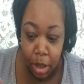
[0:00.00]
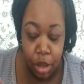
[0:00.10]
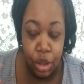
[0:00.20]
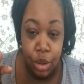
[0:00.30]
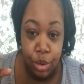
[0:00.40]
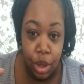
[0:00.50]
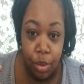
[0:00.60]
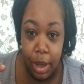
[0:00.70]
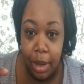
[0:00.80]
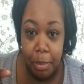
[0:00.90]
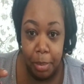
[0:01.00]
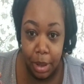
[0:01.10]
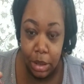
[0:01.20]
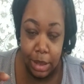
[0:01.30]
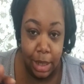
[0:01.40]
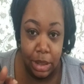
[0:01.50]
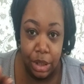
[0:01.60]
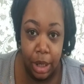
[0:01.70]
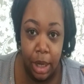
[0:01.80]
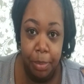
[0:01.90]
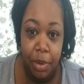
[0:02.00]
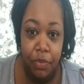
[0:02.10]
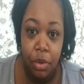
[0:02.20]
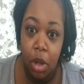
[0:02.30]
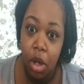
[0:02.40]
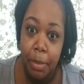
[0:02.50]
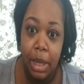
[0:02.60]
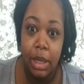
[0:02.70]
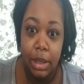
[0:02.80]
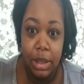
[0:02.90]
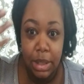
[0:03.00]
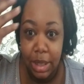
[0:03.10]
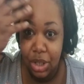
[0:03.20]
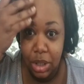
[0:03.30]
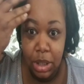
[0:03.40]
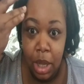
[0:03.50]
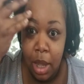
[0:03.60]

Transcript: So don't get bent out of shape if you, oh my goodness, I just